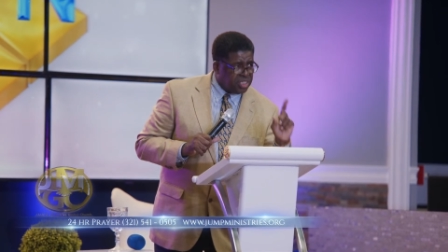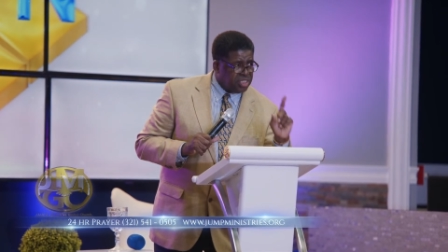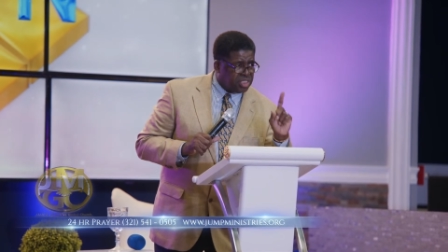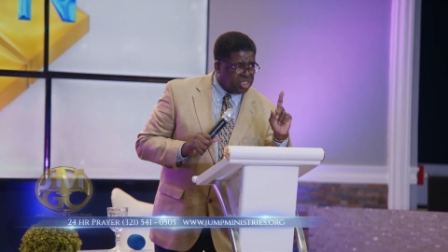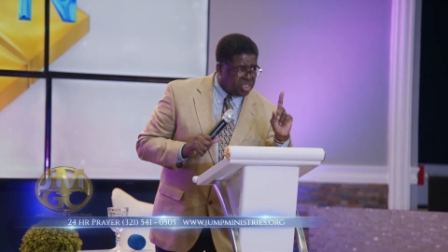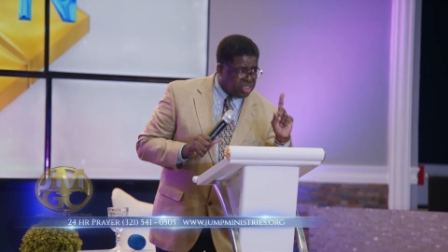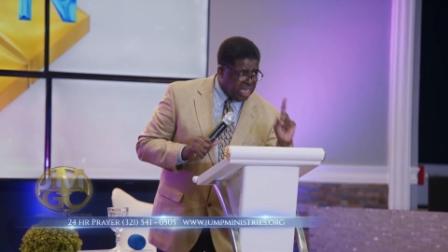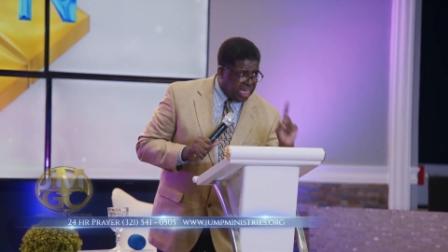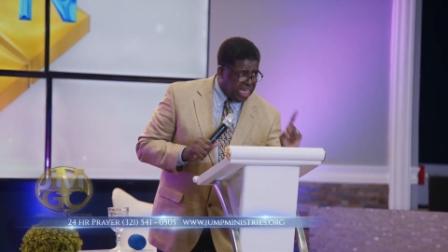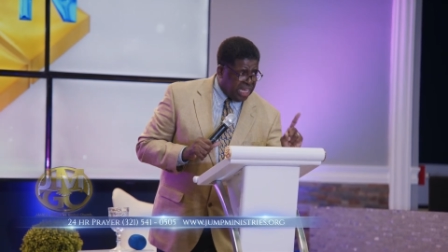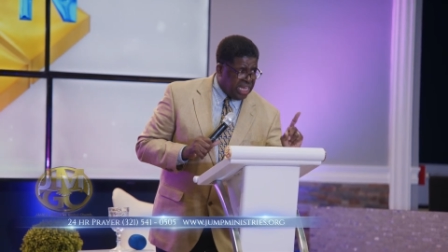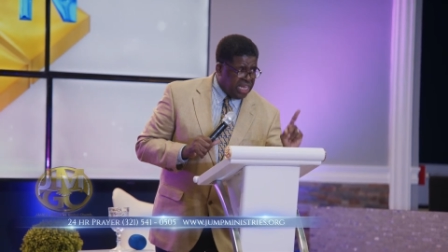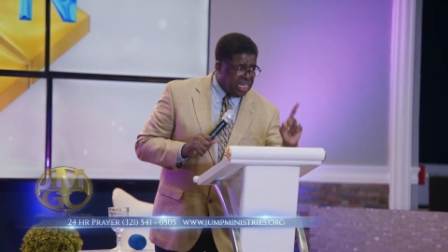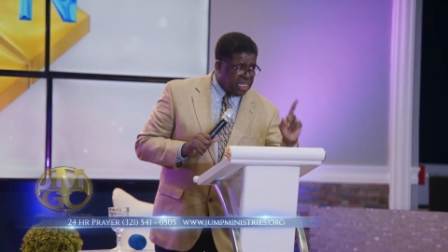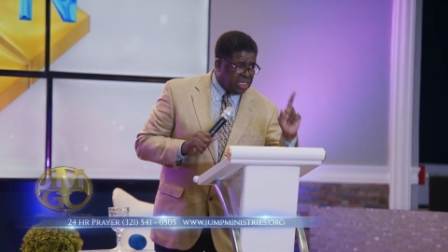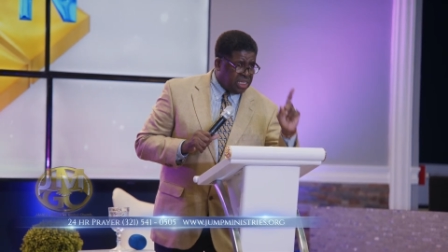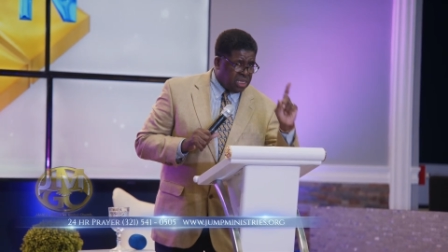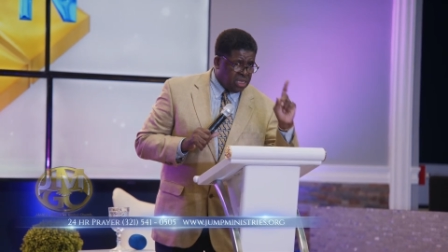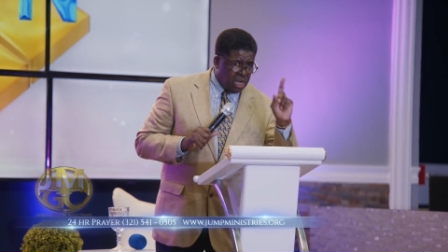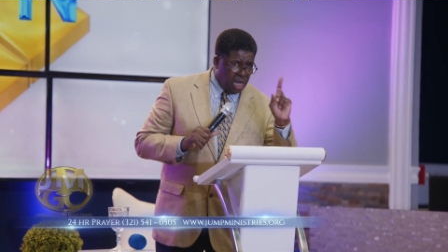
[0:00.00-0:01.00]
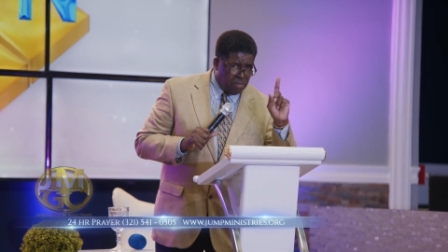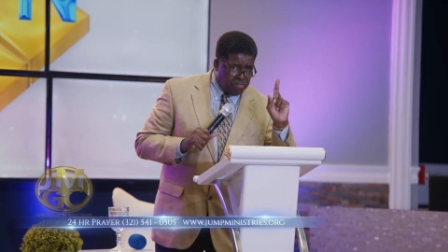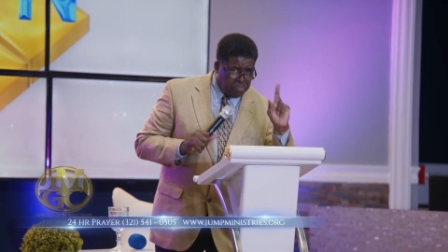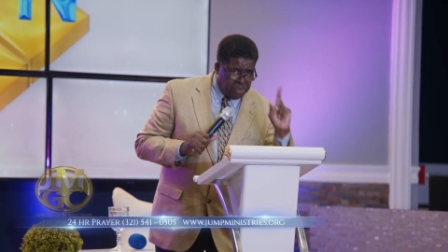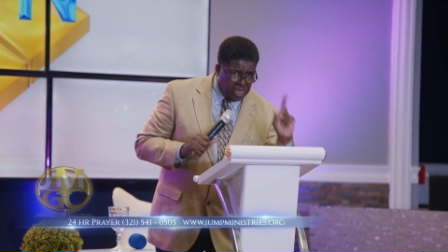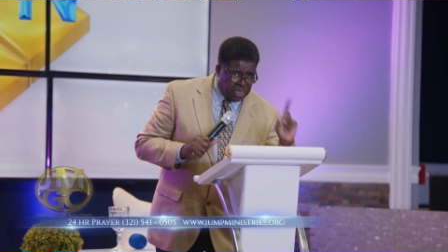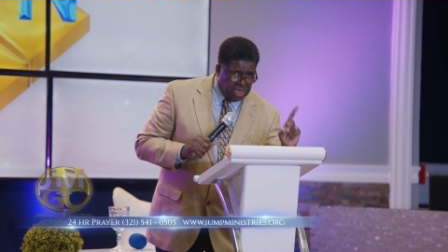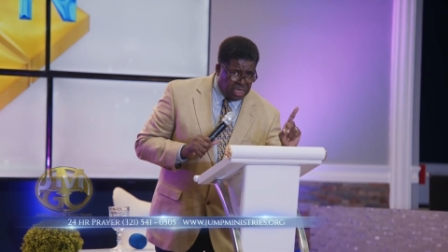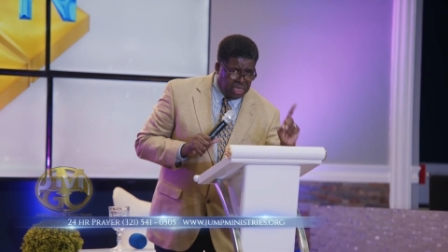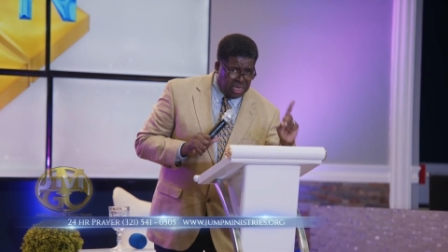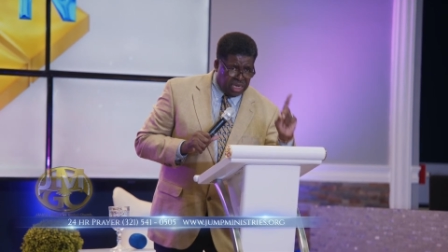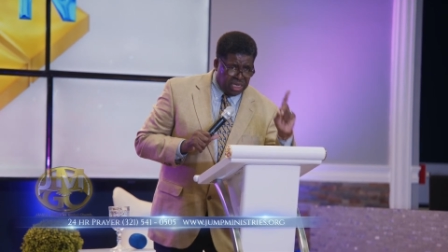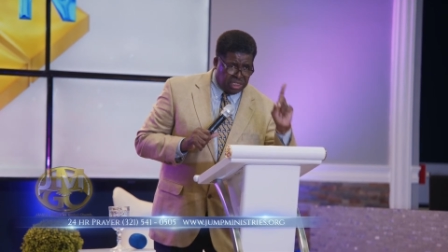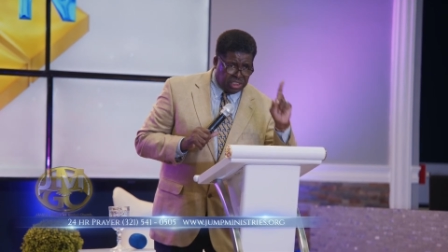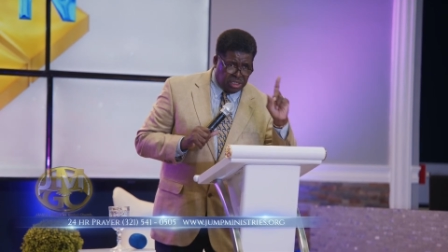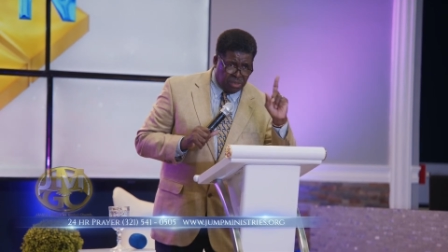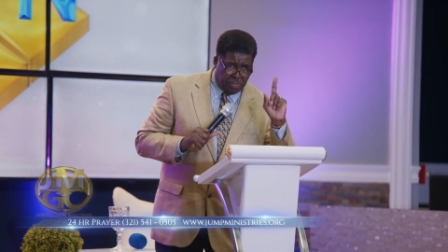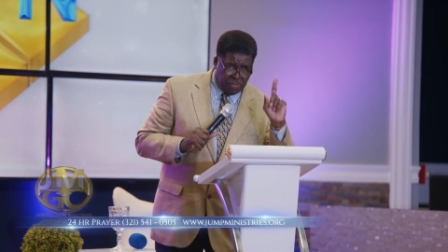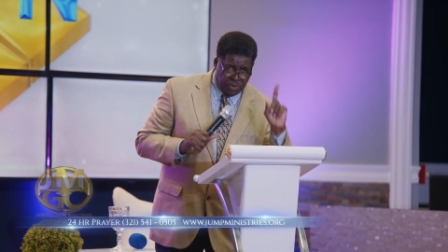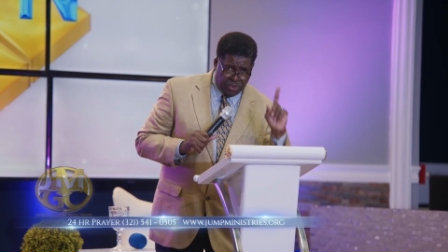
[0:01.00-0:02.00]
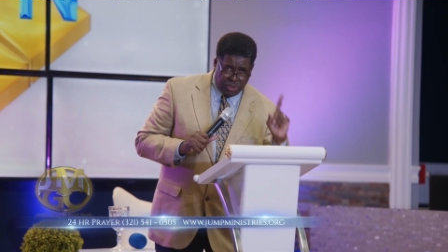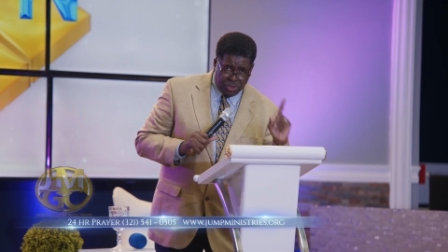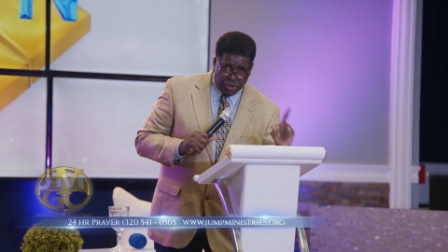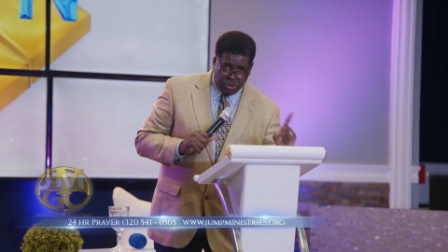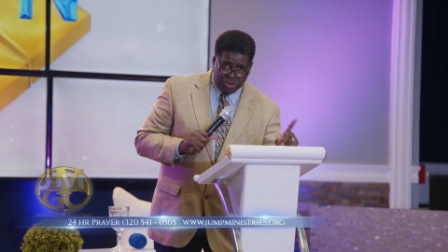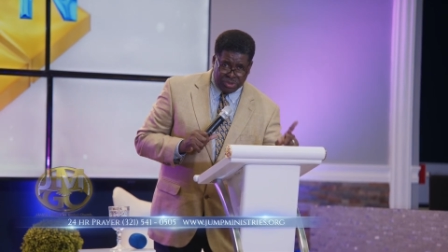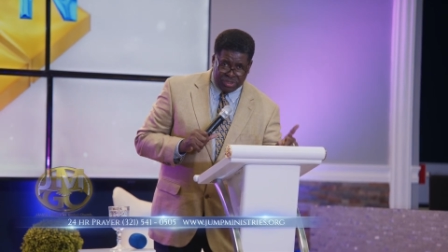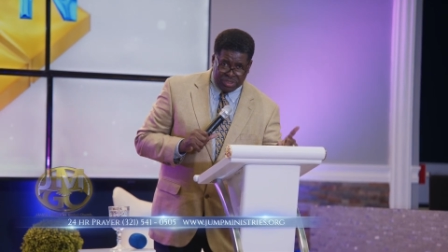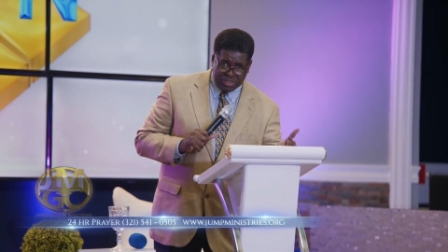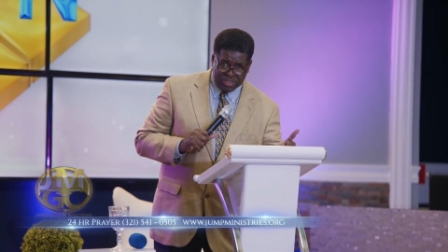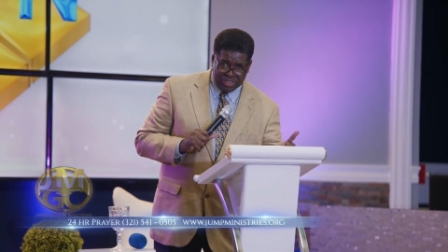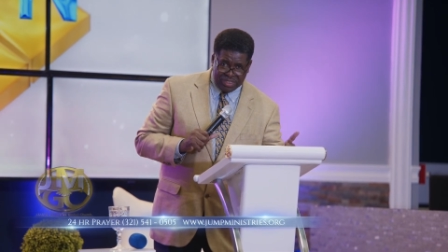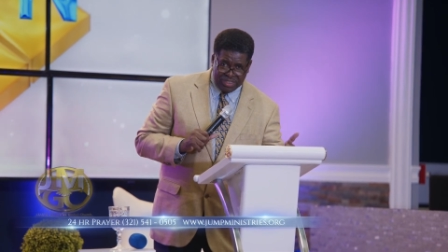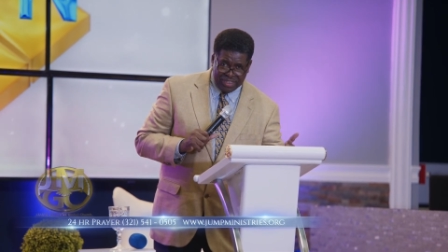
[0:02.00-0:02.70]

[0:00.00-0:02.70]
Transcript: the seed ability to produce.